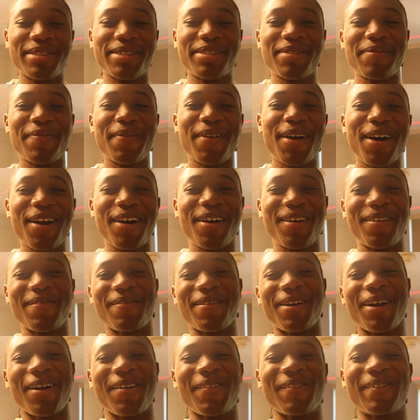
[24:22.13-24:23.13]
tomorrow,
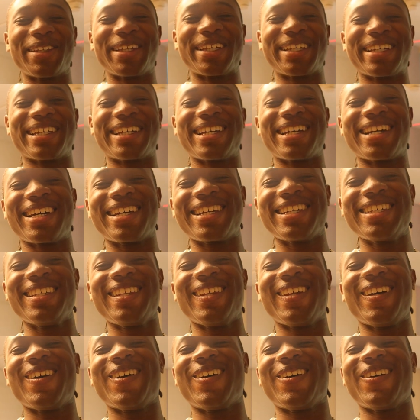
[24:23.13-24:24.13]
probably again, you
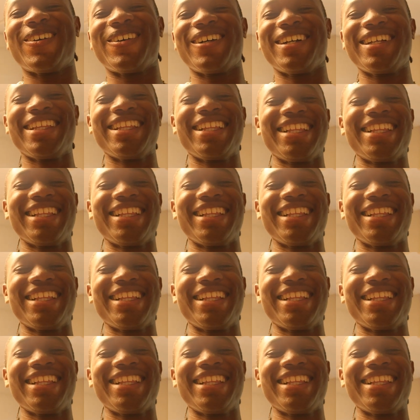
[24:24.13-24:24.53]
know.